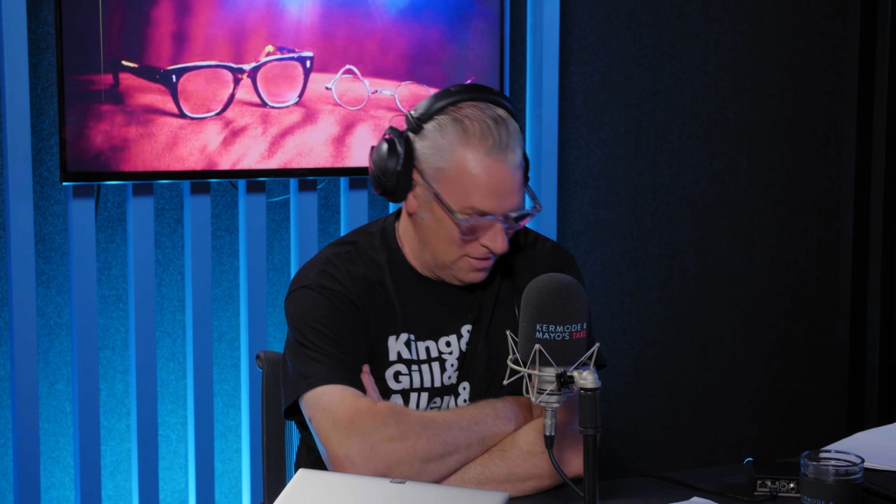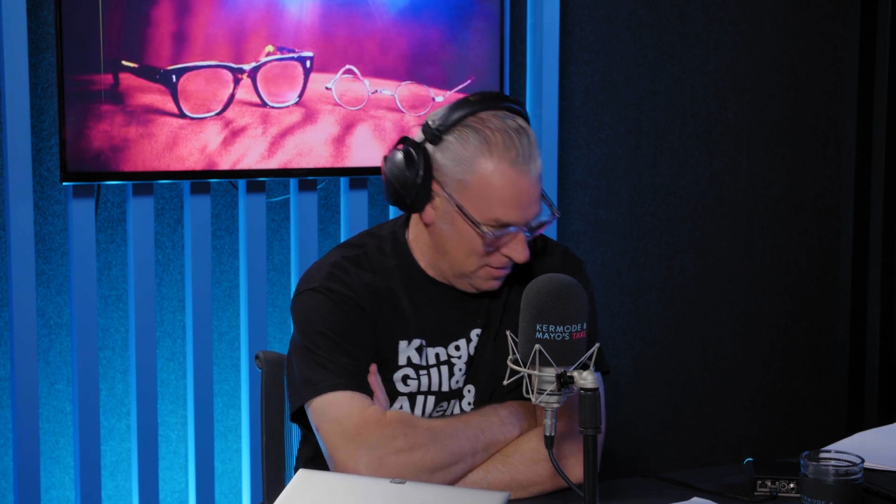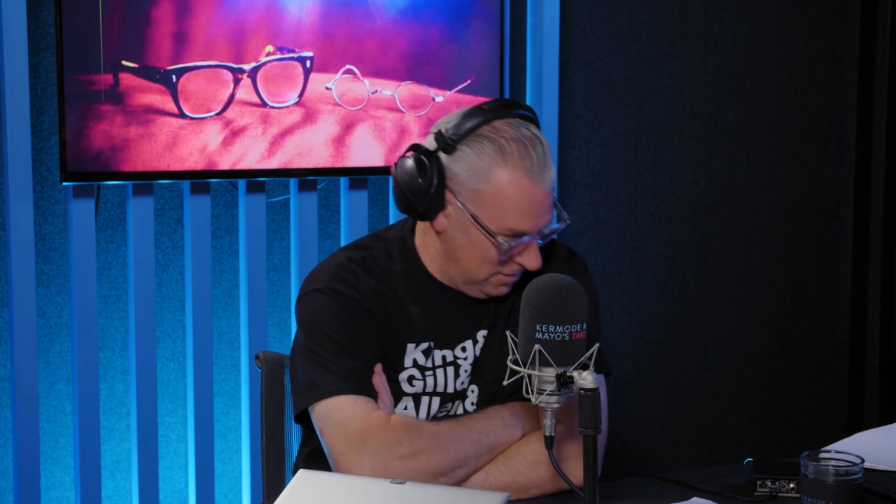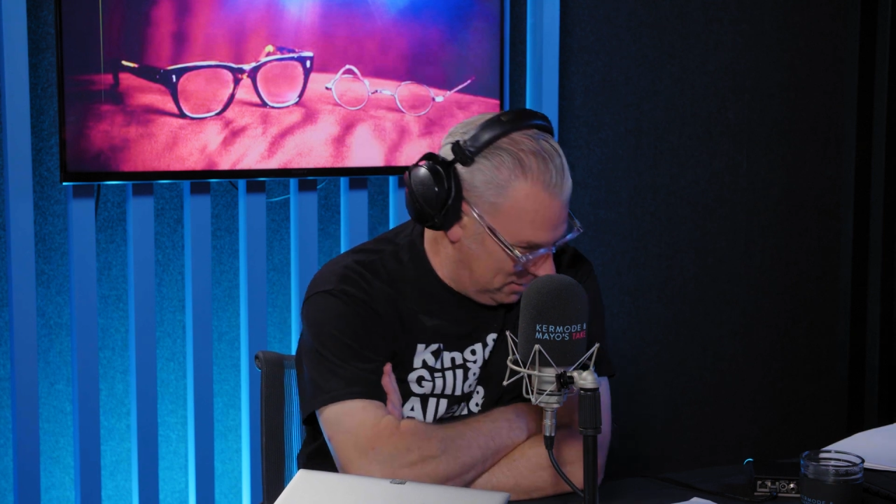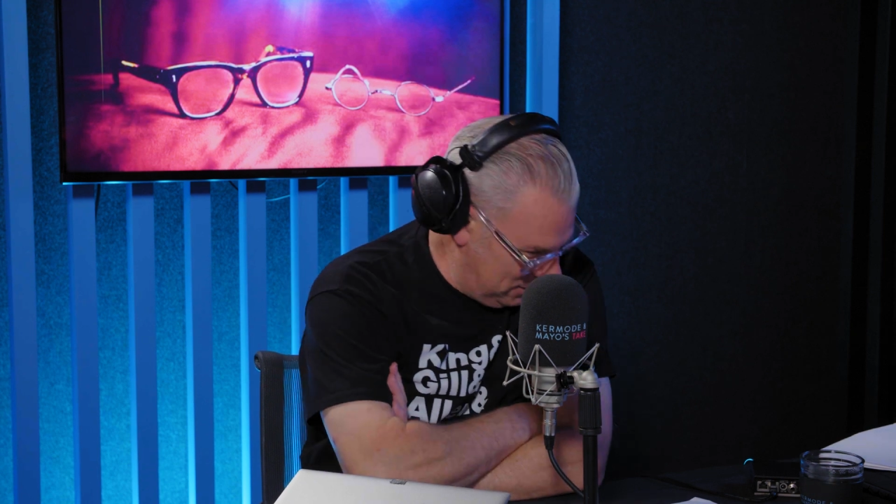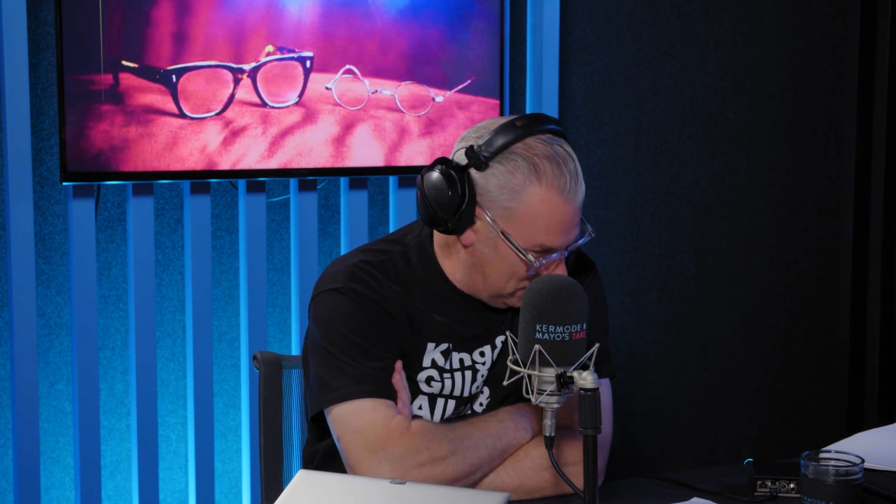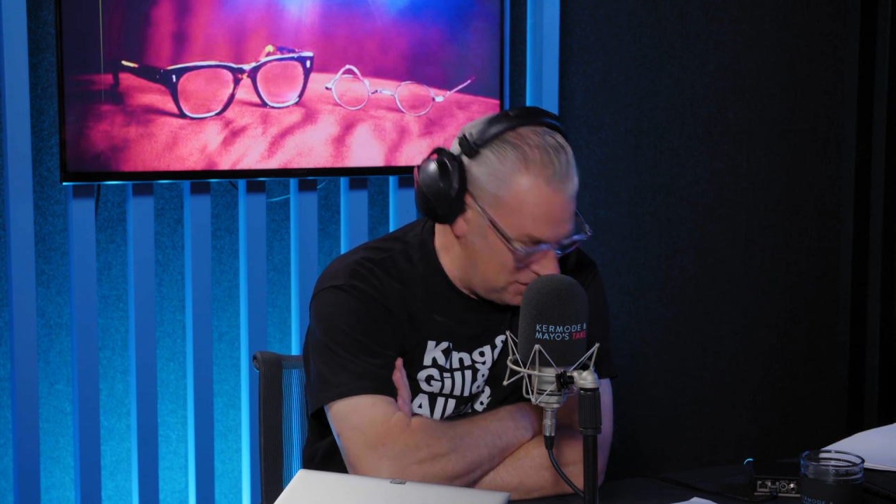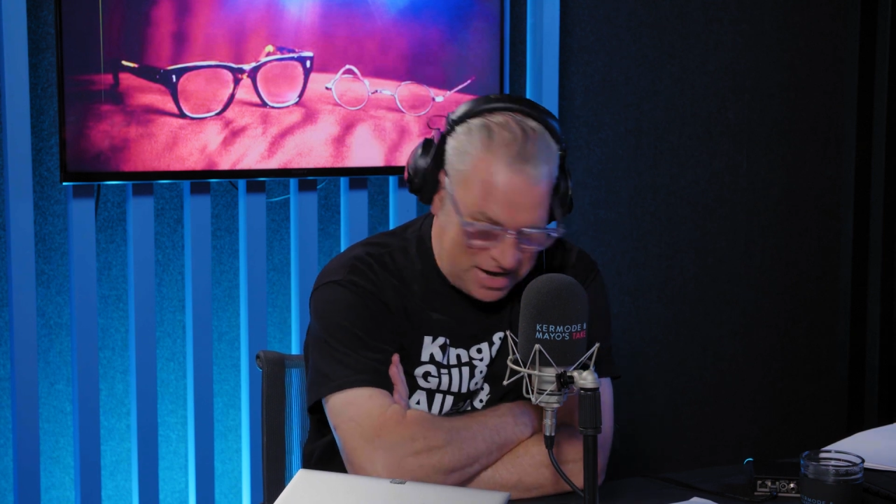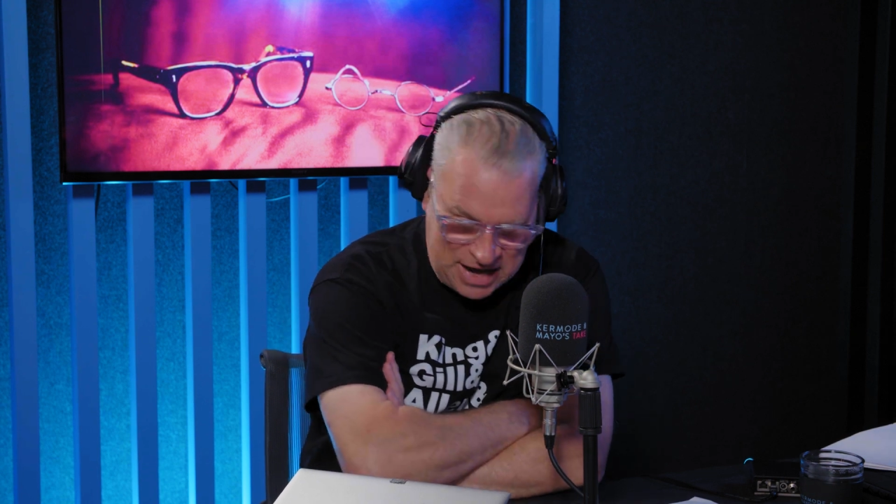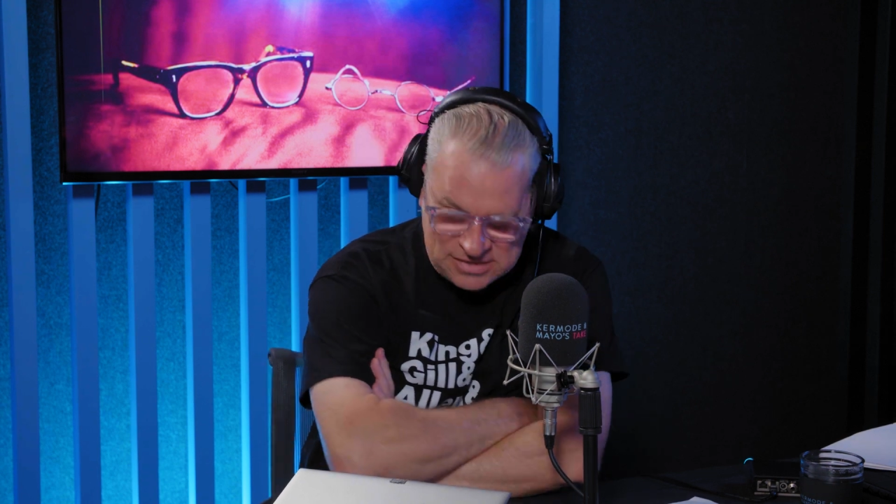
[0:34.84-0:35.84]
wrath. Can you
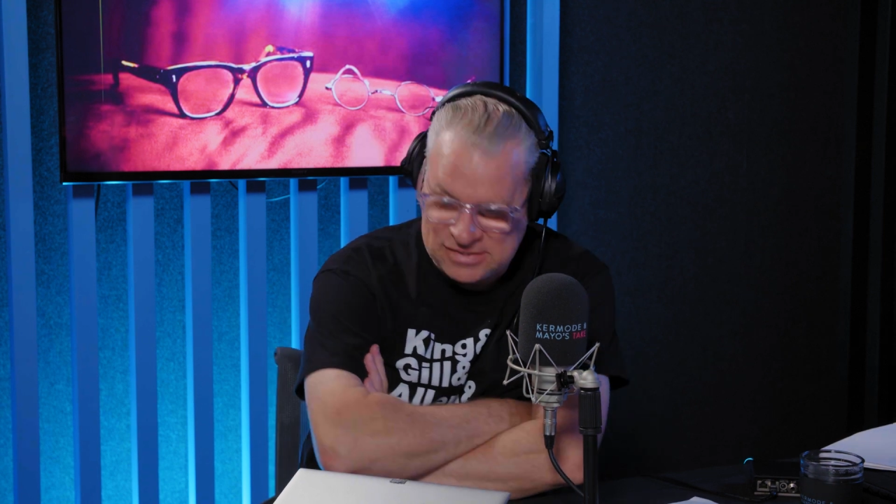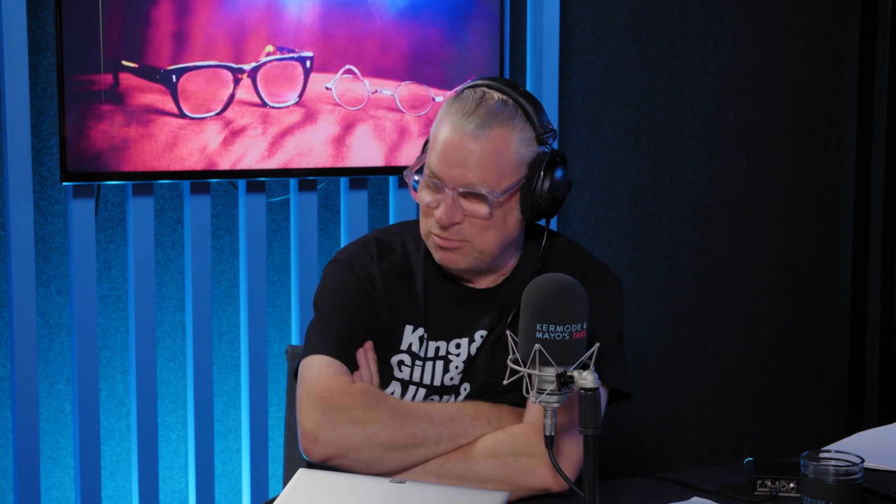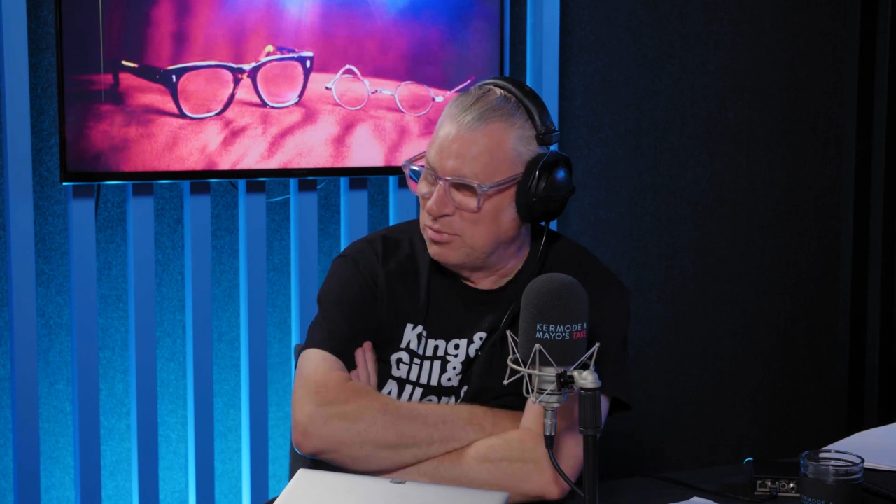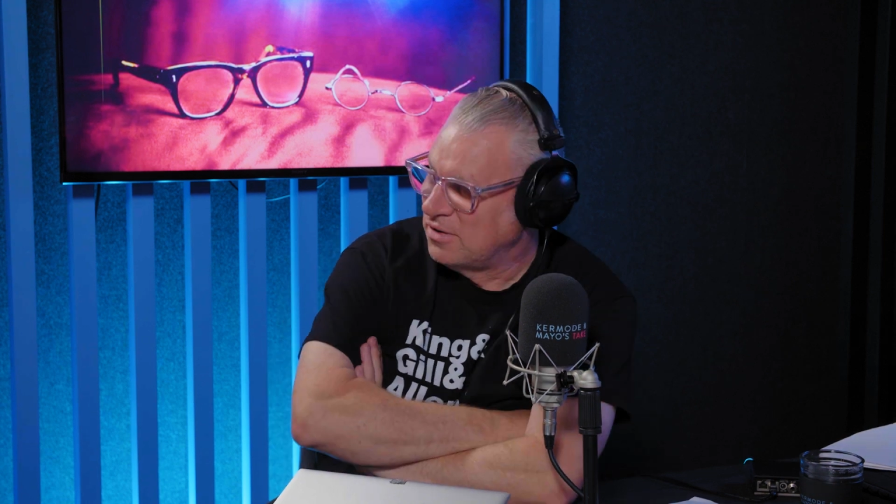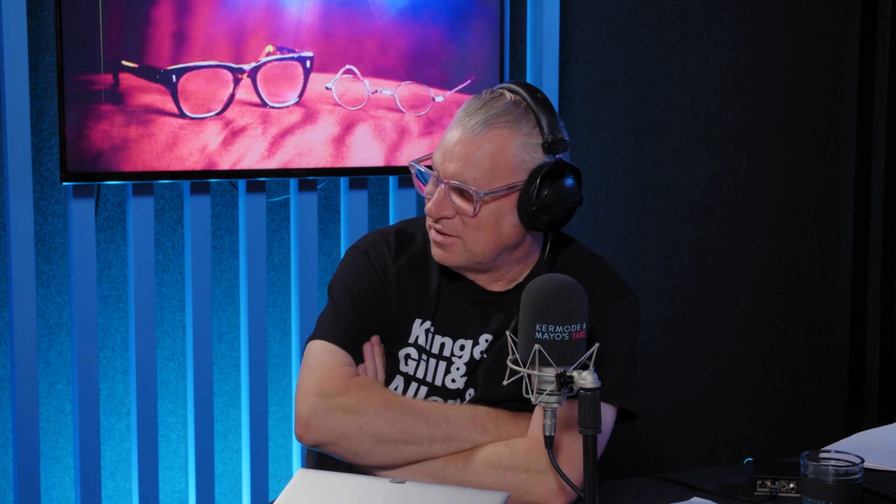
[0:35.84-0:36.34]
text him?